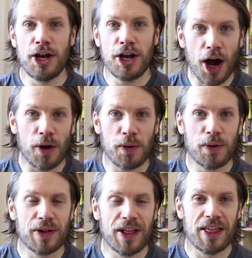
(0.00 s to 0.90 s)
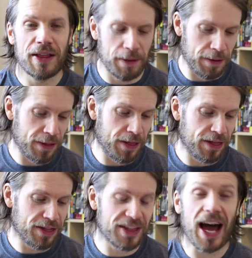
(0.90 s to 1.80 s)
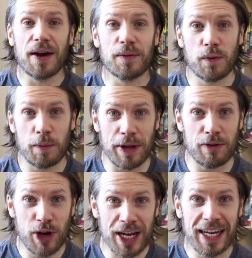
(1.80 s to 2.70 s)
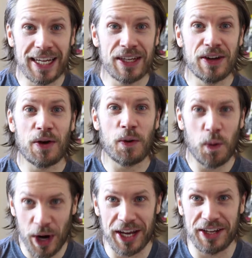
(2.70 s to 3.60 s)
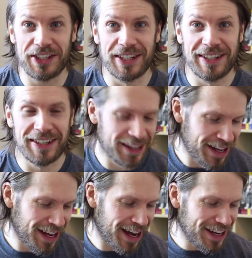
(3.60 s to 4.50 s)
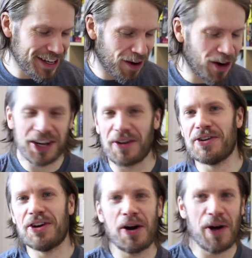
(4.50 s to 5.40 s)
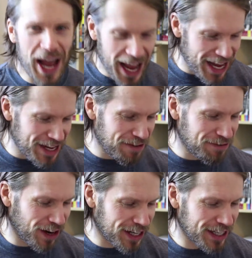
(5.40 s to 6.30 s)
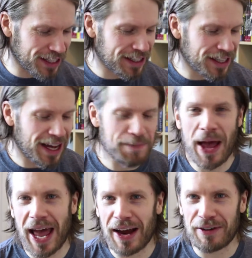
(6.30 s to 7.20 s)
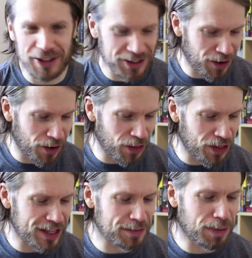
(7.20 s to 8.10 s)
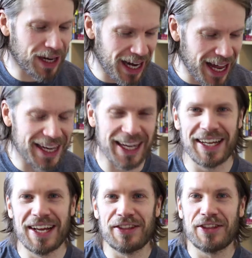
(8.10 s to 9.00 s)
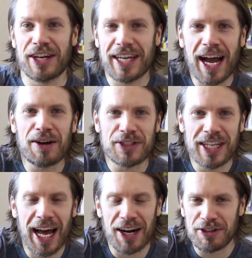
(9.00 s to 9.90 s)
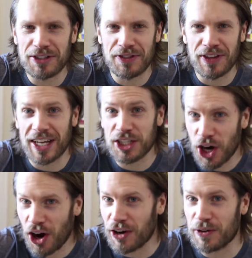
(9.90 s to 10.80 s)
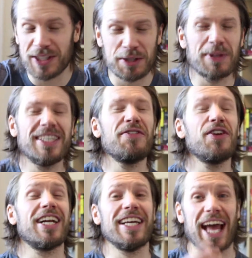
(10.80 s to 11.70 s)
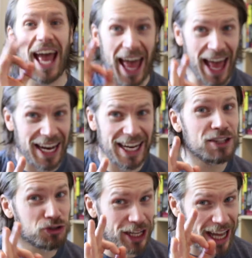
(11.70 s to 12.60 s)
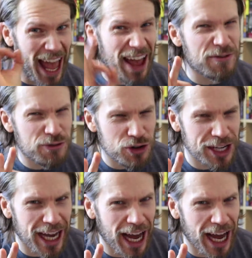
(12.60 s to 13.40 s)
no. That would be really weird. Now, I don't know any fucking parent on this planet that counts calories for their child. Specifically, literally every